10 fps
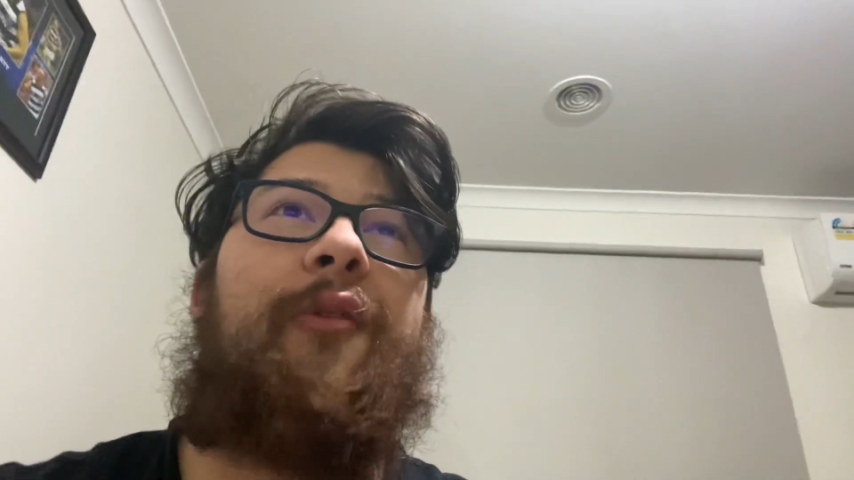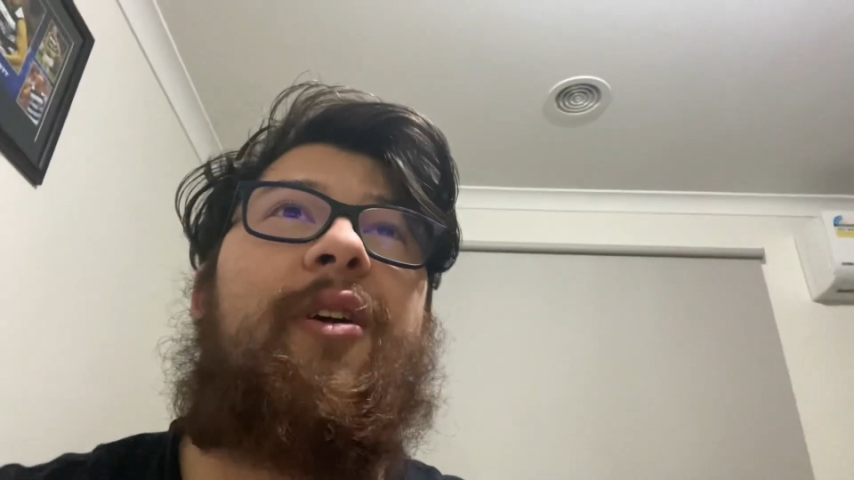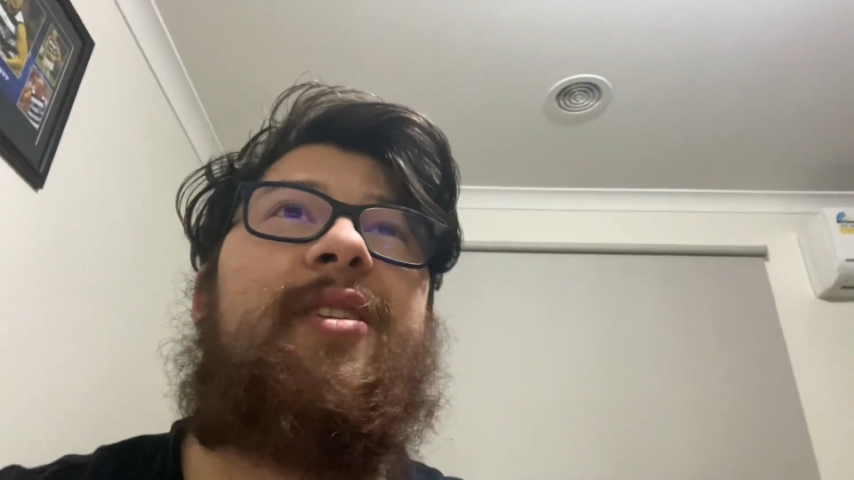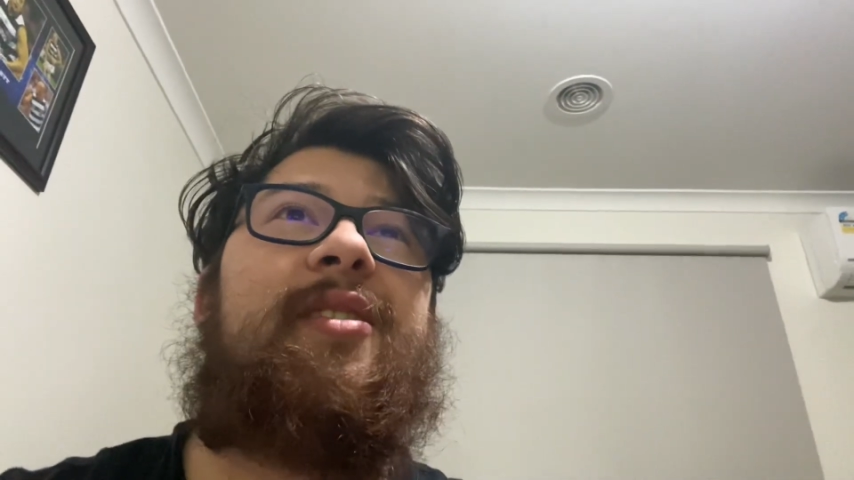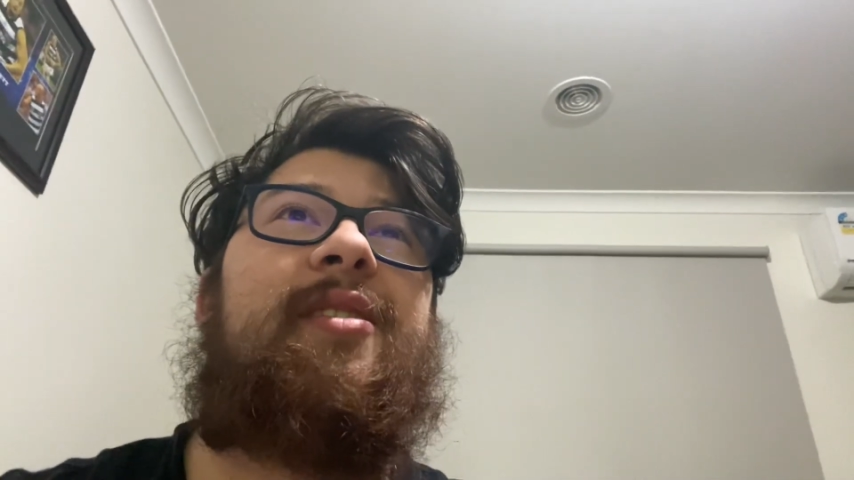
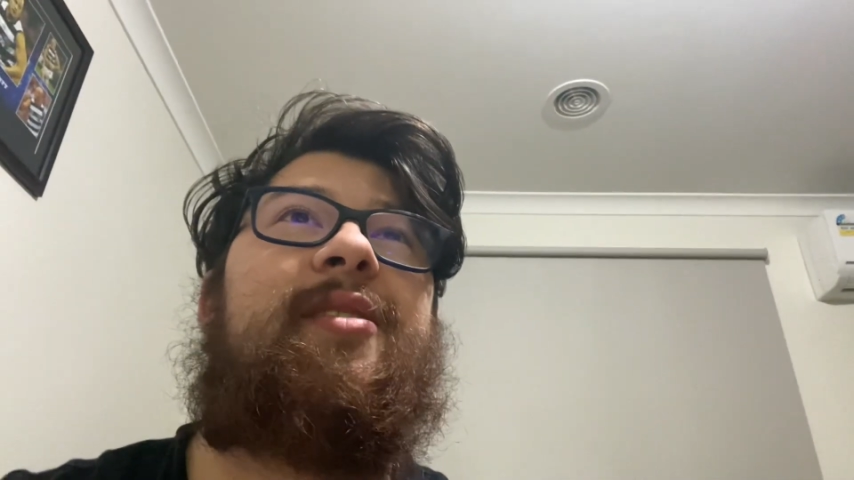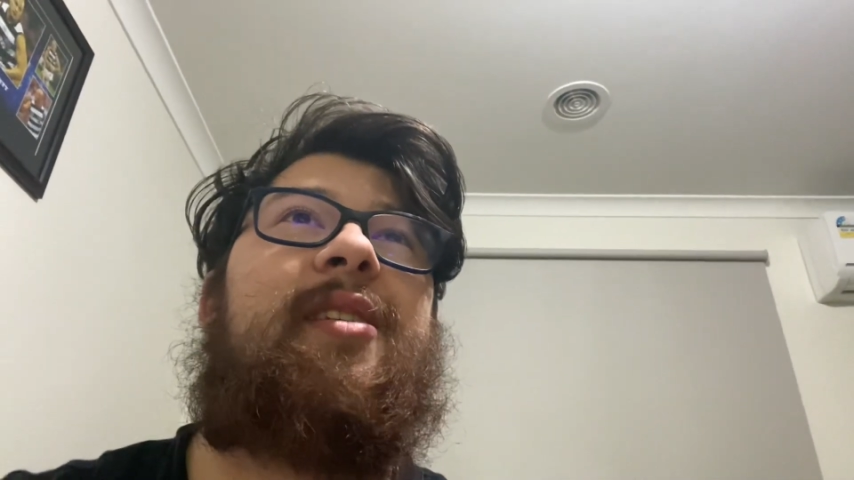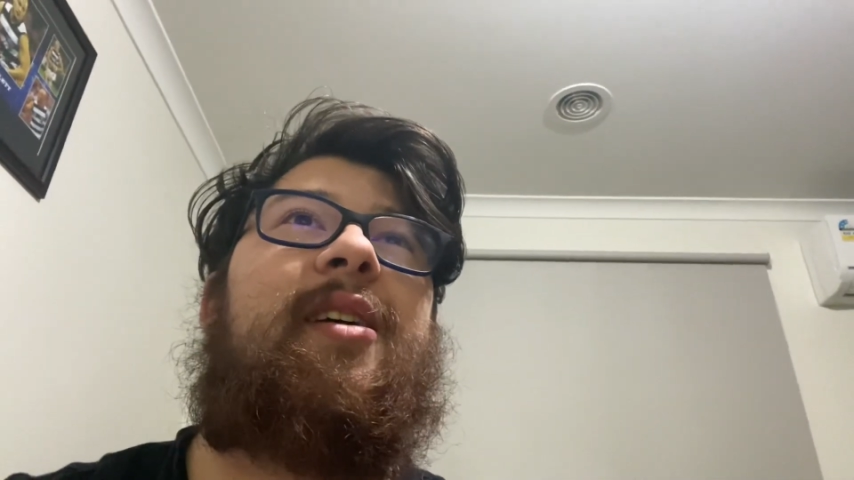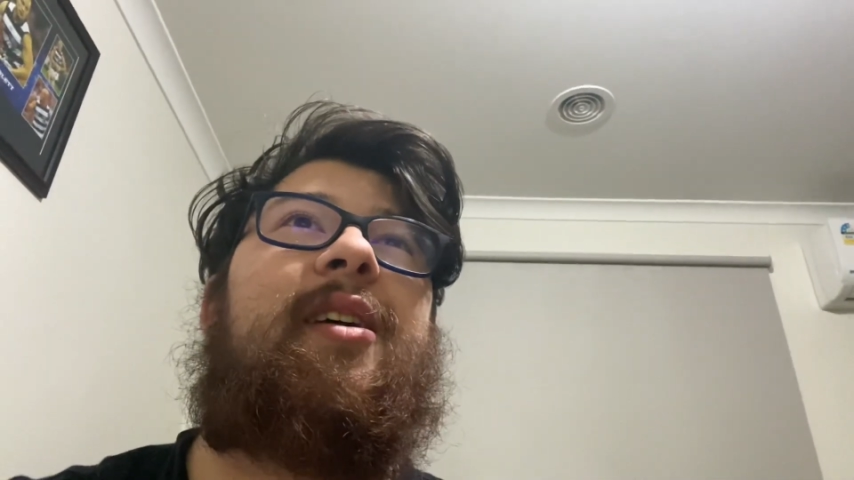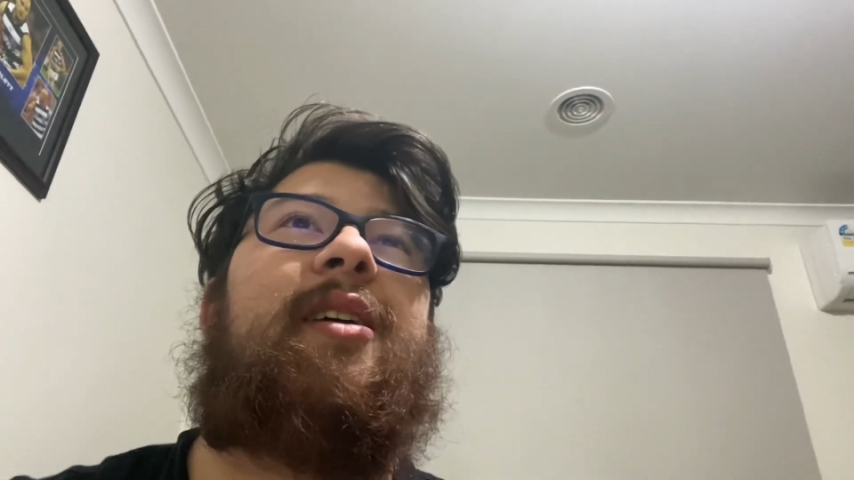reasons.
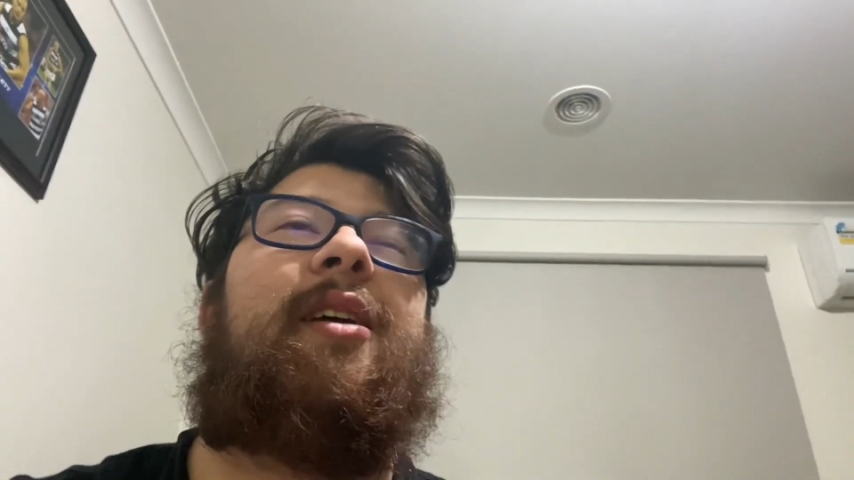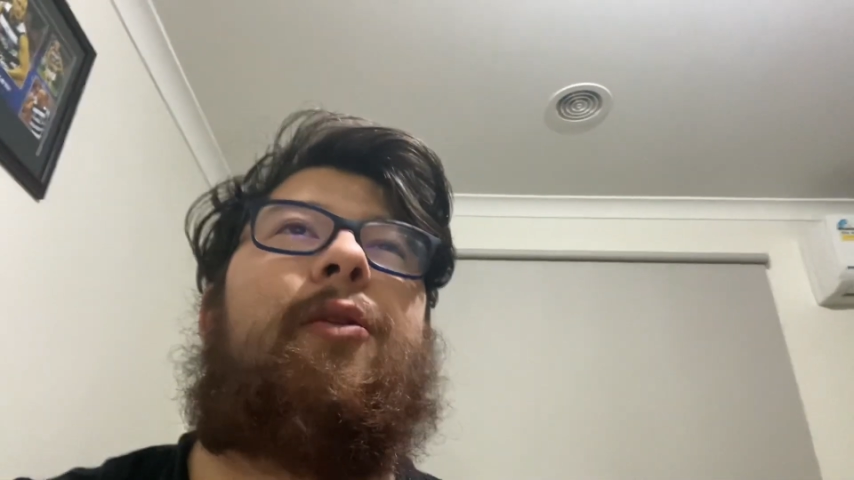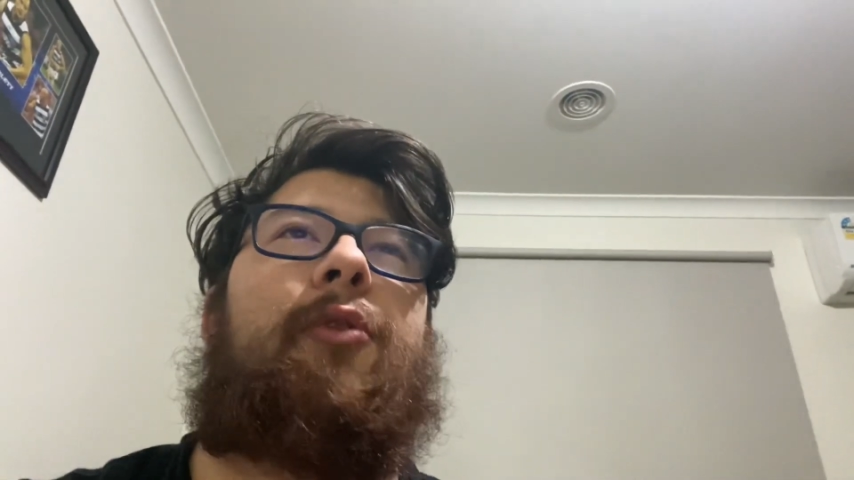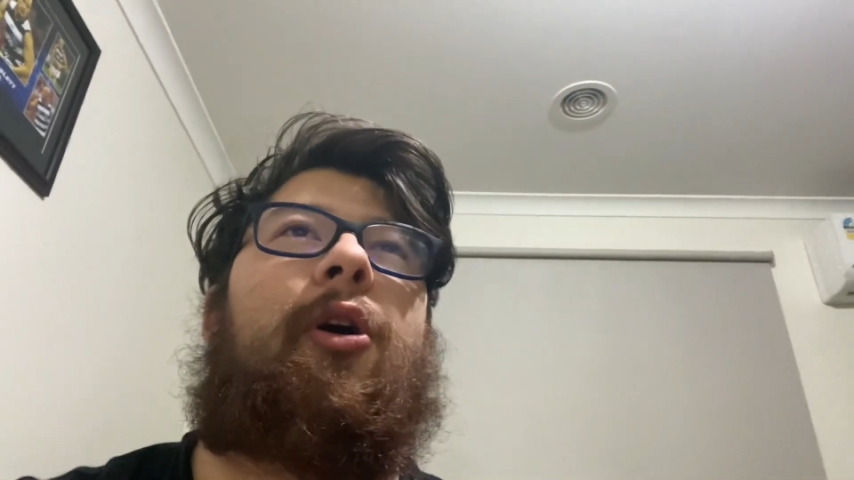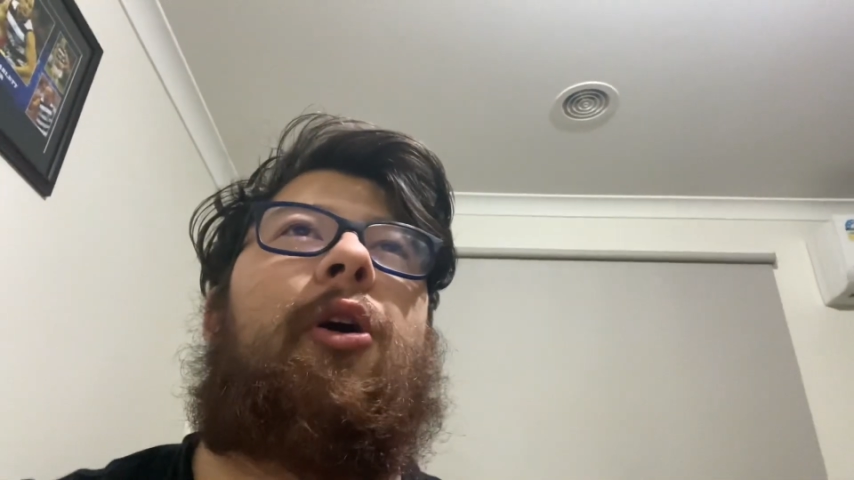Here
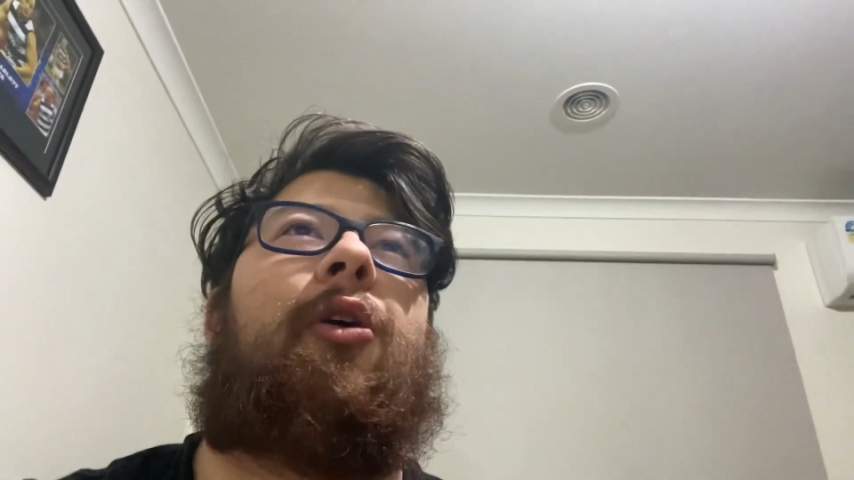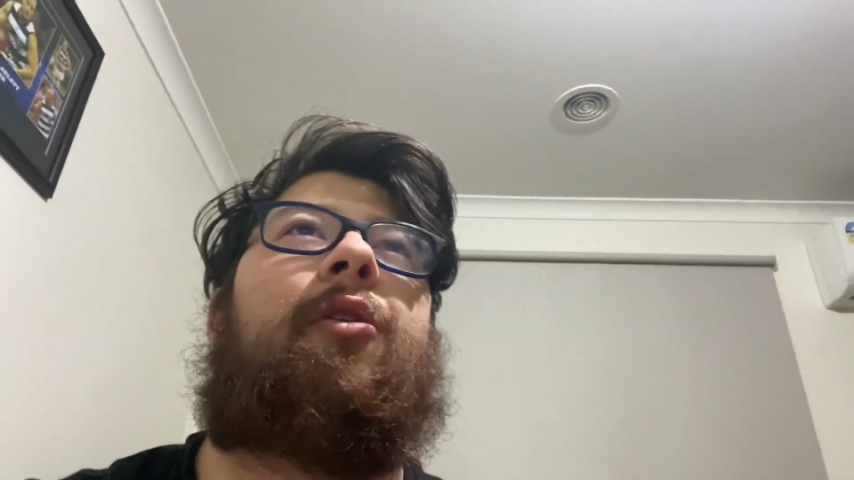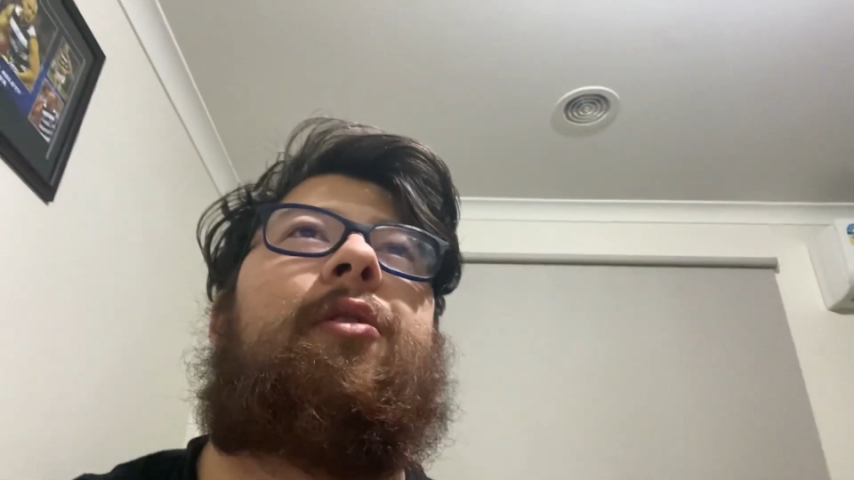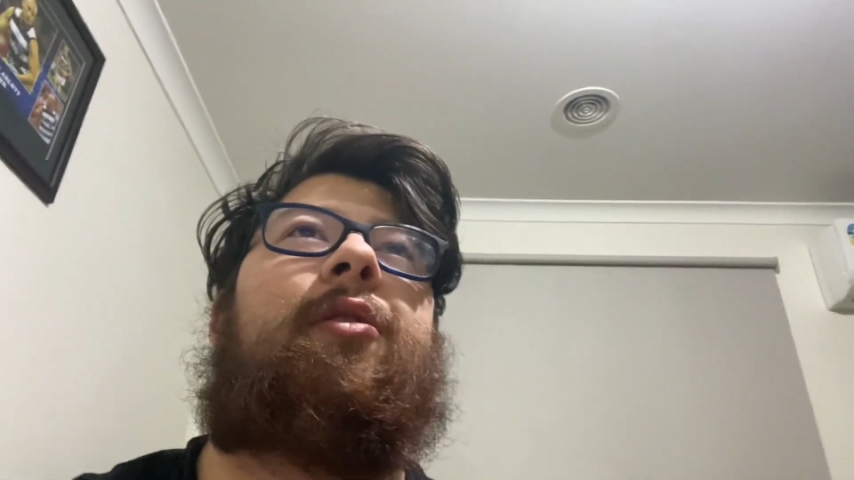we go.